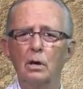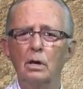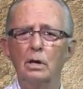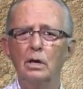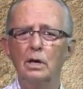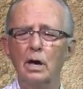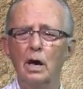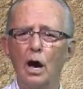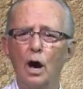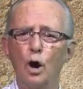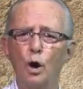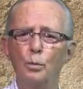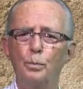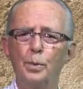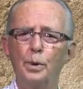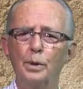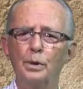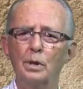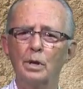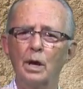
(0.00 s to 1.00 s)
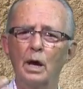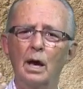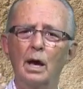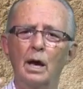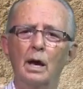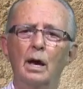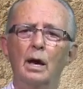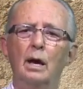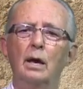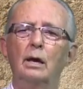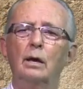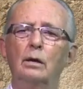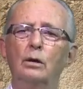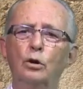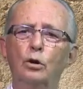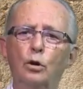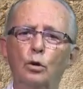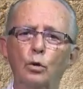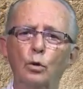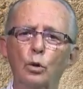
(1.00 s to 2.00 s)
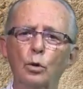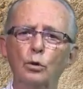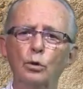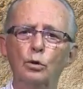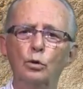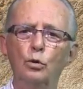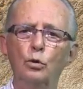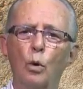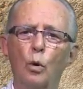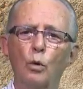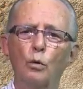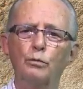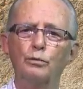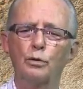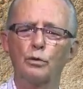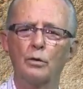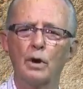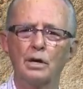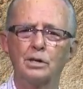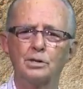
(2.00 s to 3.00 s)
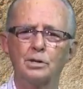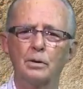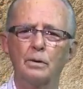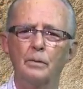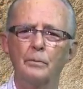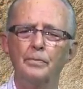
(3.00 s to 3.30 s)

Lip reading: He opened a good door for us